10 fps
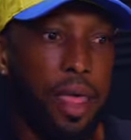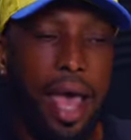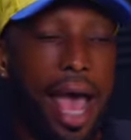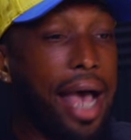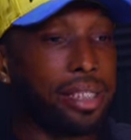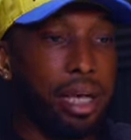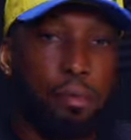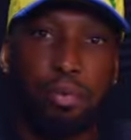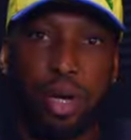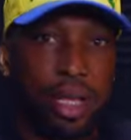as
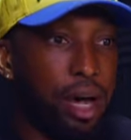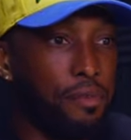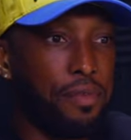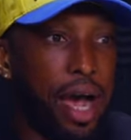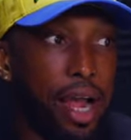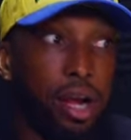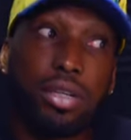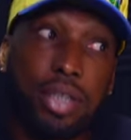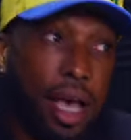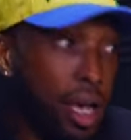I'm putting out
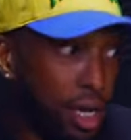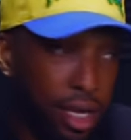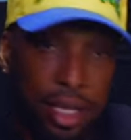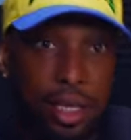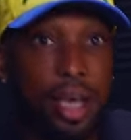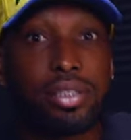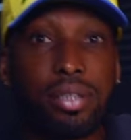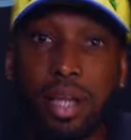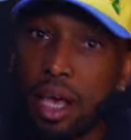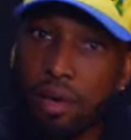fires,
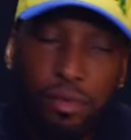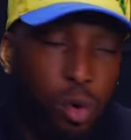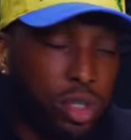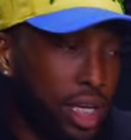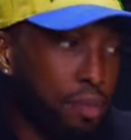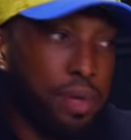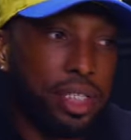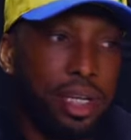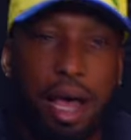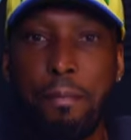yesterday, of course, I
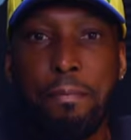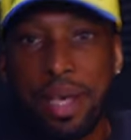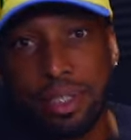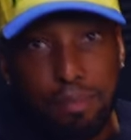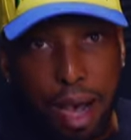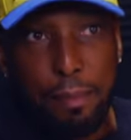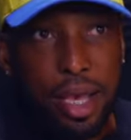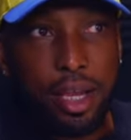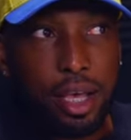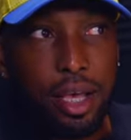mentioned I missed my
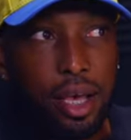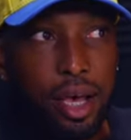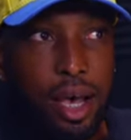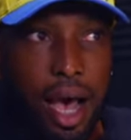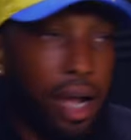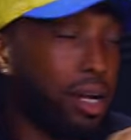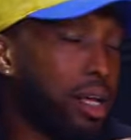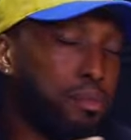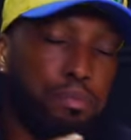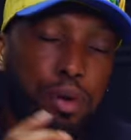meeting. I could
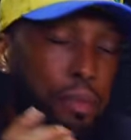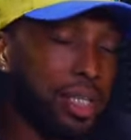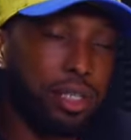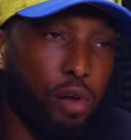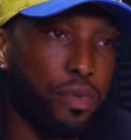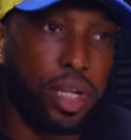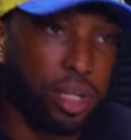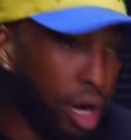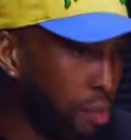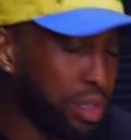have put myself in the
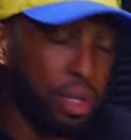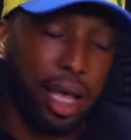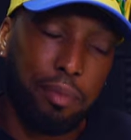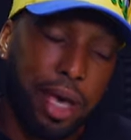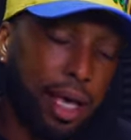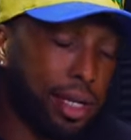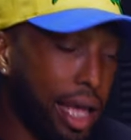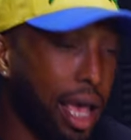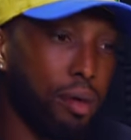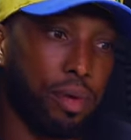dumps and like, man,
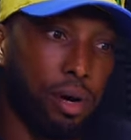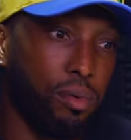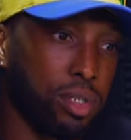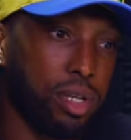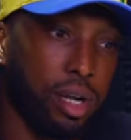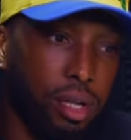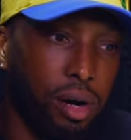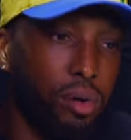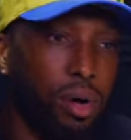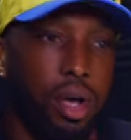damn, yo, what's gonna, you
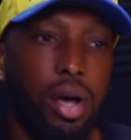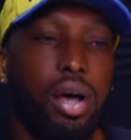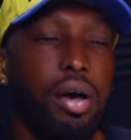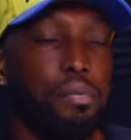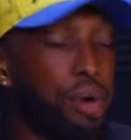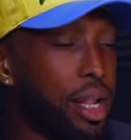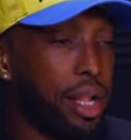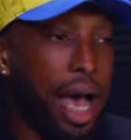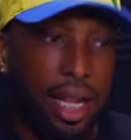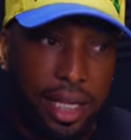know,
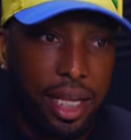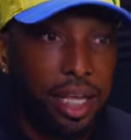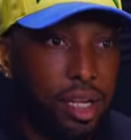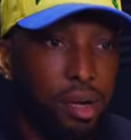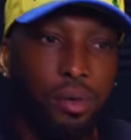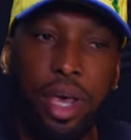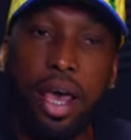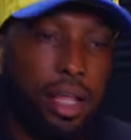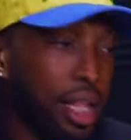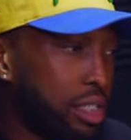but I didn't.
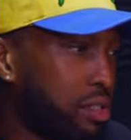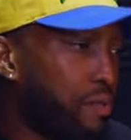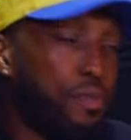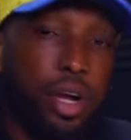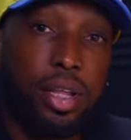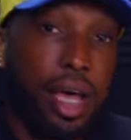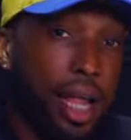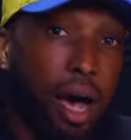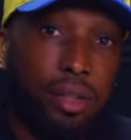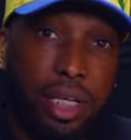Okay, let's figure that
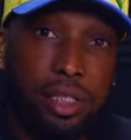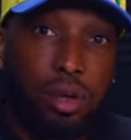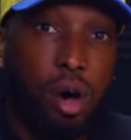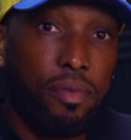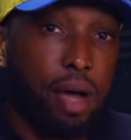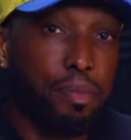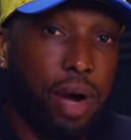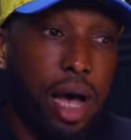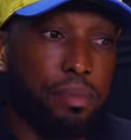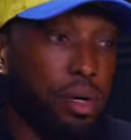out. Let's solve that
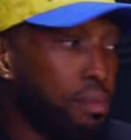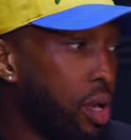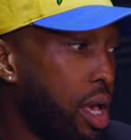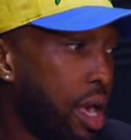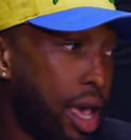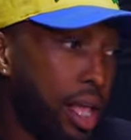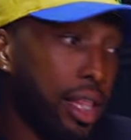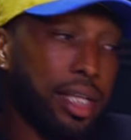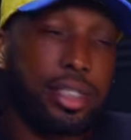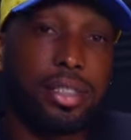problem, and
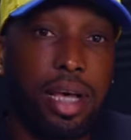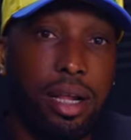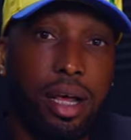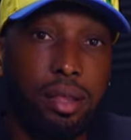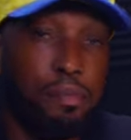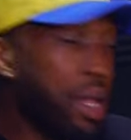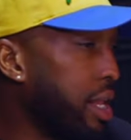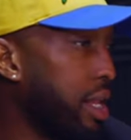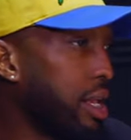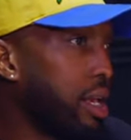let's set another
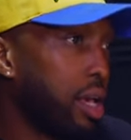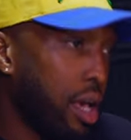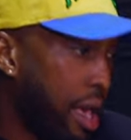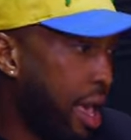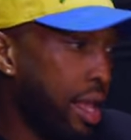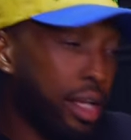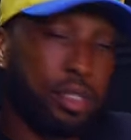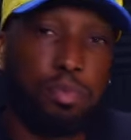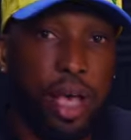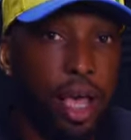meeting and
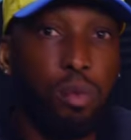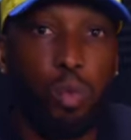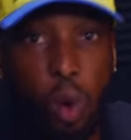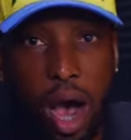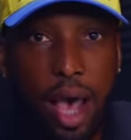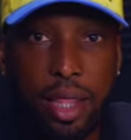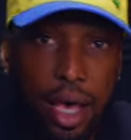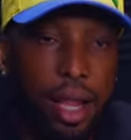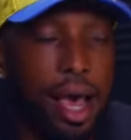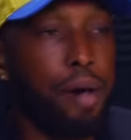explain why
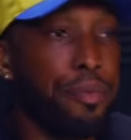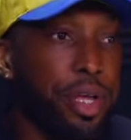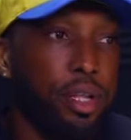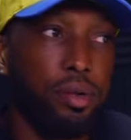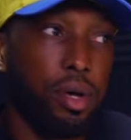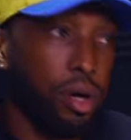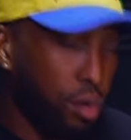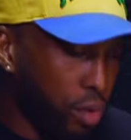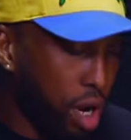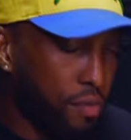that happened
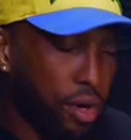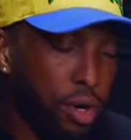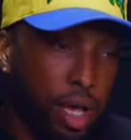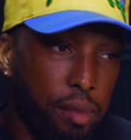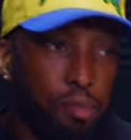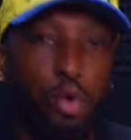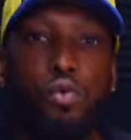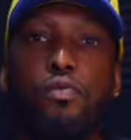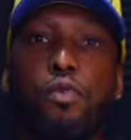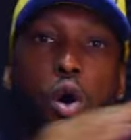or whatever and
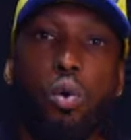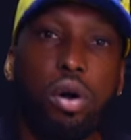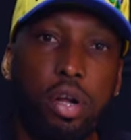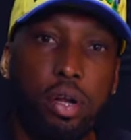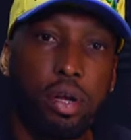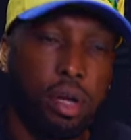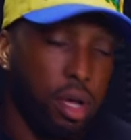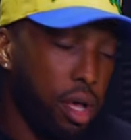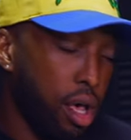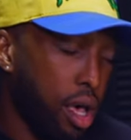move forward.
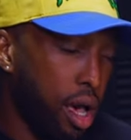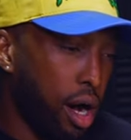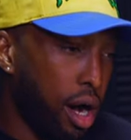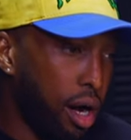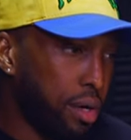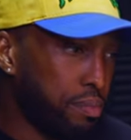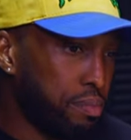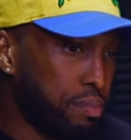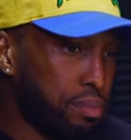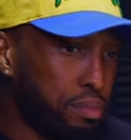
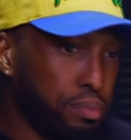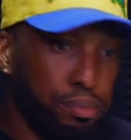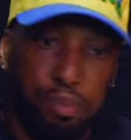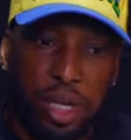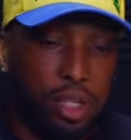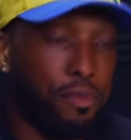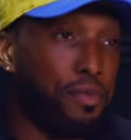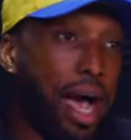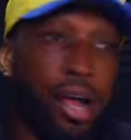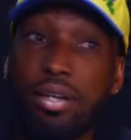But the
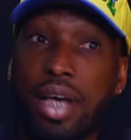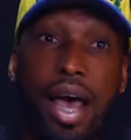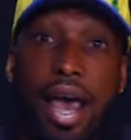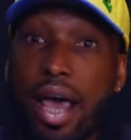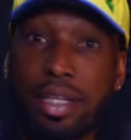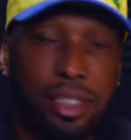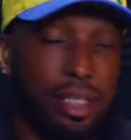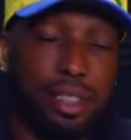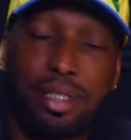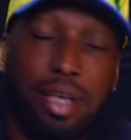fires I had
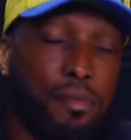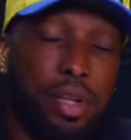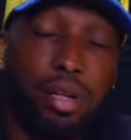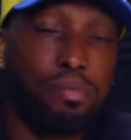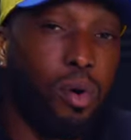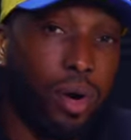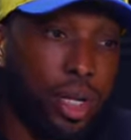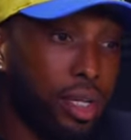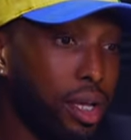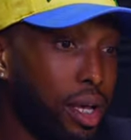since 7
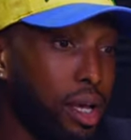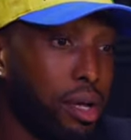a.m,